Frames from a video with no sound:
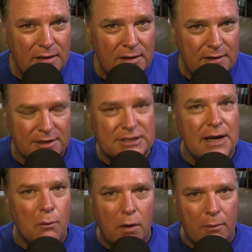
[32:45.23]
You see,
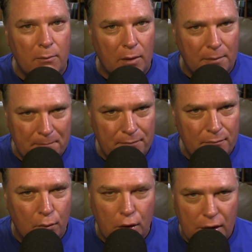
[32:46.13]
we're
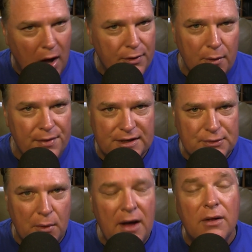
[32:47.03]
not doing this
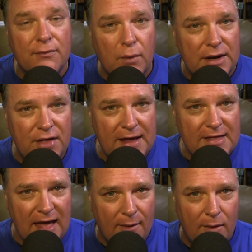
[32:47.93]
well if we think
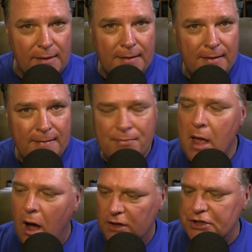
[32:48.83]
that way.
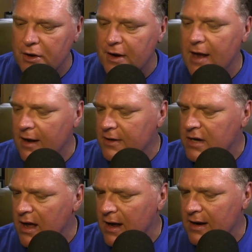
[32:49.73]
I'll show you
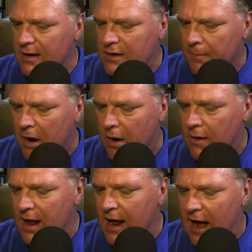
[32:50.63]
tomorrow
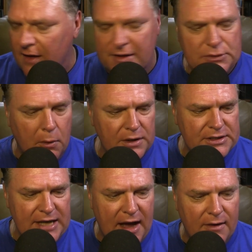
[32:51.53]
how this
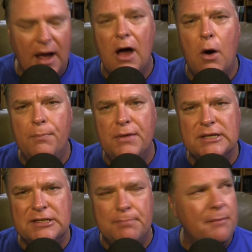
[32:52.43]
works out. I hope this
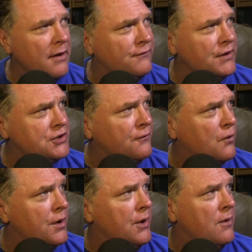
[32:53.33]
has been beneficial
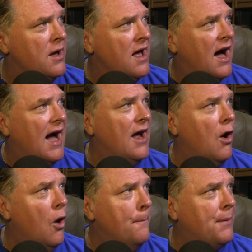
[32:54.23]
for you. I
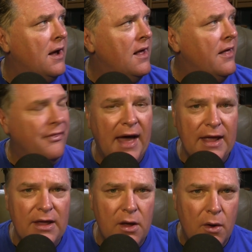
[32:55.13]
hope
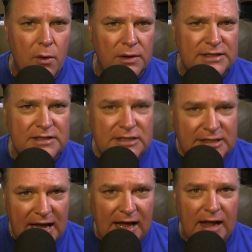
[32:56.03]
that you
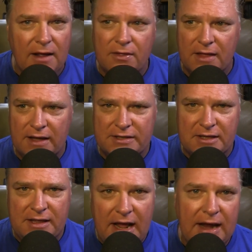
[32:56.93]
see this
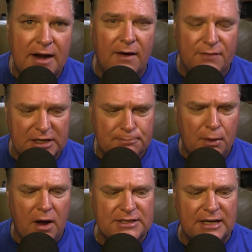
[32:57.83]
need of this
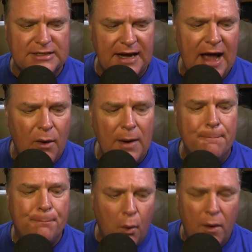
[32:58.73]
process and how
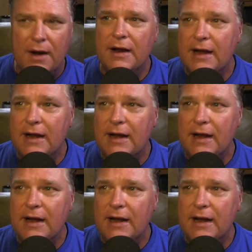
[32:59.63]
important it